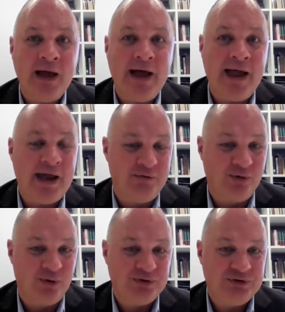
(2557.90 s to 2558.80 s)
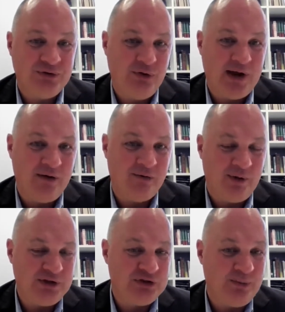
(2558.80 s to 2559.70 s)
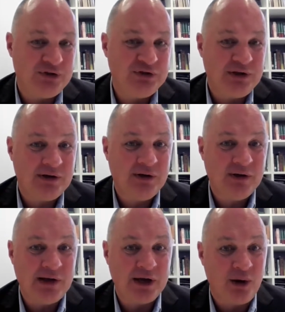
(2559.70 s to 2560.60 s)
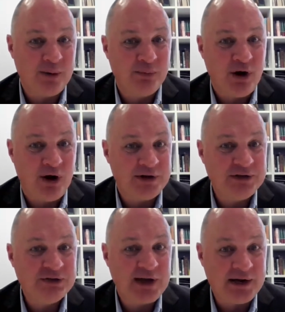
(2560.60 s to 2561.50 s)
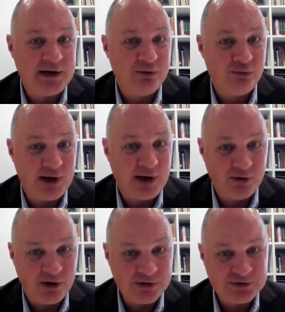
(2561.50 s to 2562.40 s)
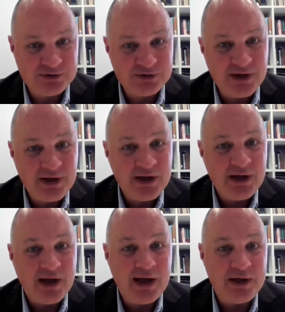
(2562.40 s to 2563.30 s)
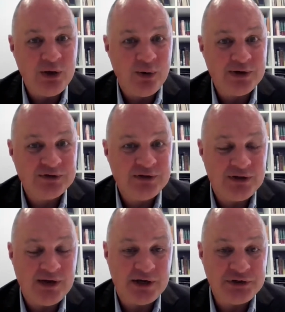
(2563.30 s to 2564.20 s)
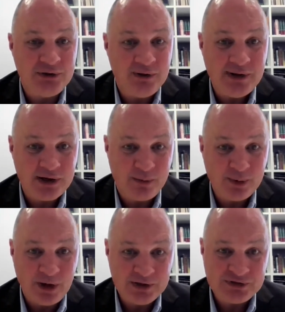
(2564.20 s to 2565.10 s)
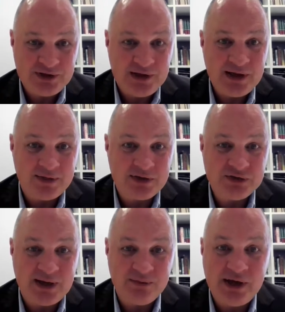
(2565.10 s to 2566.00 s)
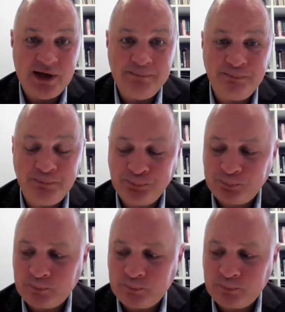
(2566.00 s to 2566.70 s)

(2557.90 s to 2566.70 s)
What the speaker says: And of course, you have all these domestic economic priorities cutting right across US international economic policy at the same time.